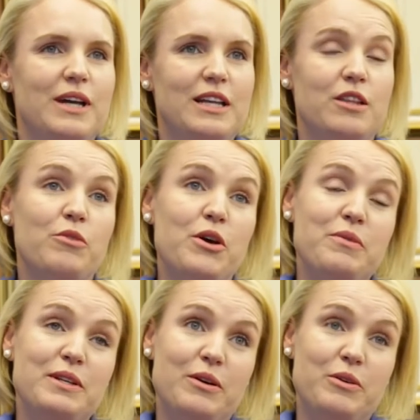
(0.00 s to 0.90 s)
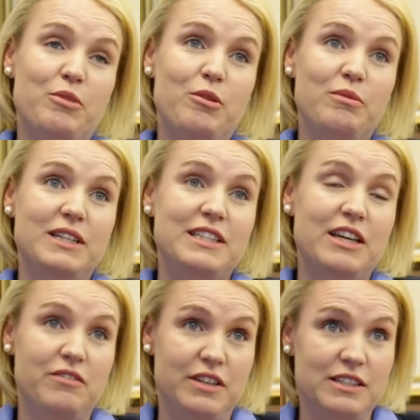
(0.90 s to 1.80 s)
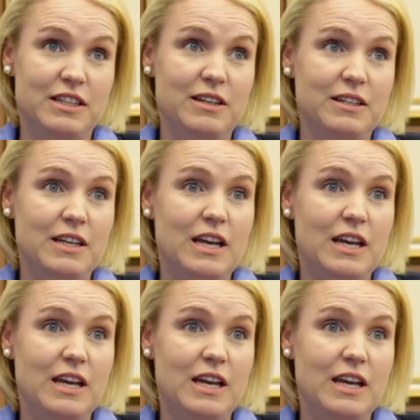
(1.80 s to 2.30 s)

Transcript: At the moment, I would probably say Visa.